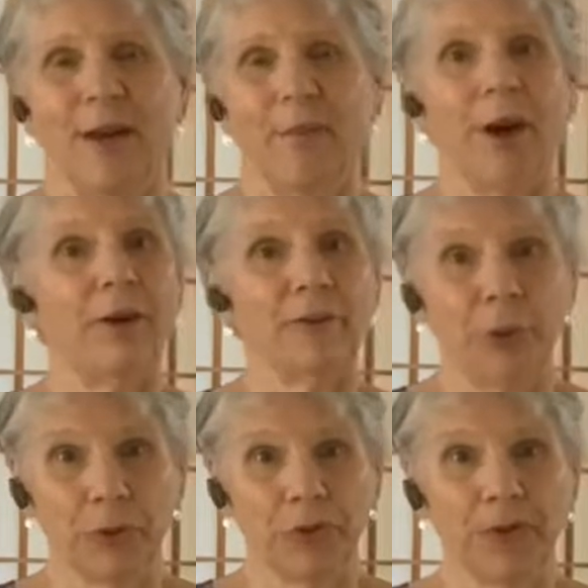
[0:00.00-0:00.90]
part of
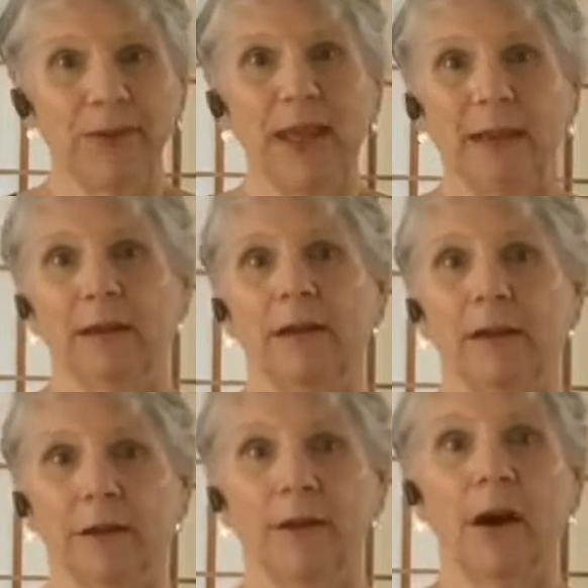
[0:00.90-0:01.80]
Moses and
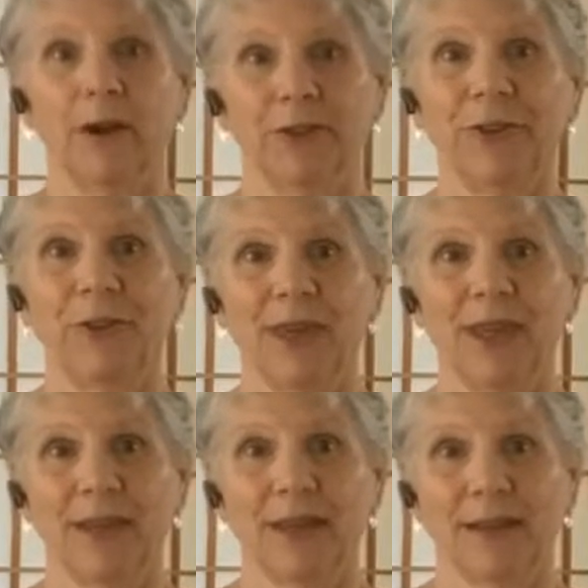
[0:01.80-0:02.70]
are also
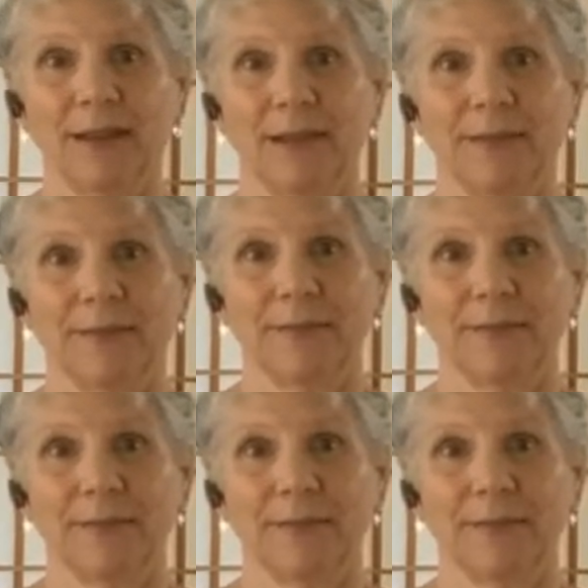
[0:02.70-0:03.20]
within us.